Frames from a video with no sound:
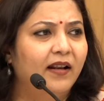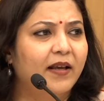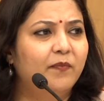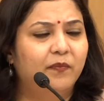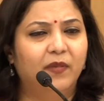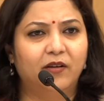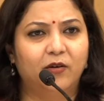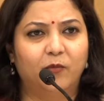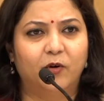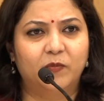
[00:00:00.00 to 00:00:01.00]
Like, you
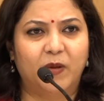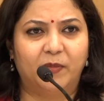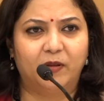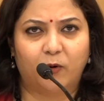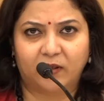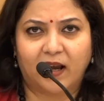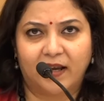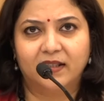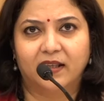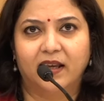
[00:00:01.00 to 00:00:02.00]
know, most people, what
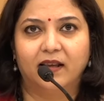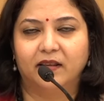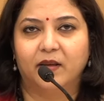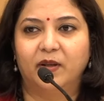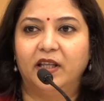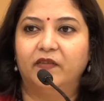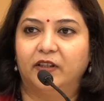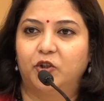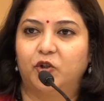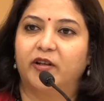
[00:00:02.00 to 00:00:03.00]
I say, they believe in
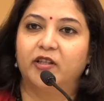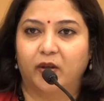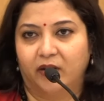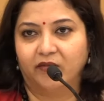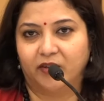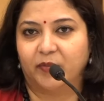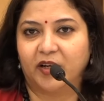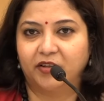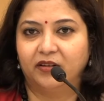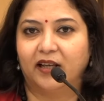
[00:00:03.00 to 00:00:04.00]
the choice theory of
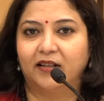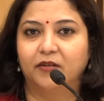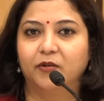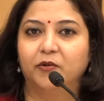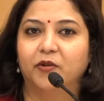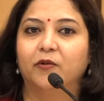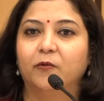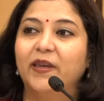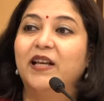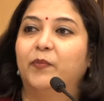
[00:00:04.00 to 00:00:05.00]
depression, that, you know, you're a
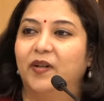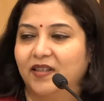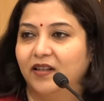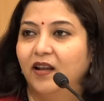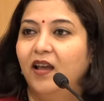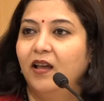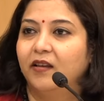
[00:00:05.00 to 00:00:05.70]
weak person.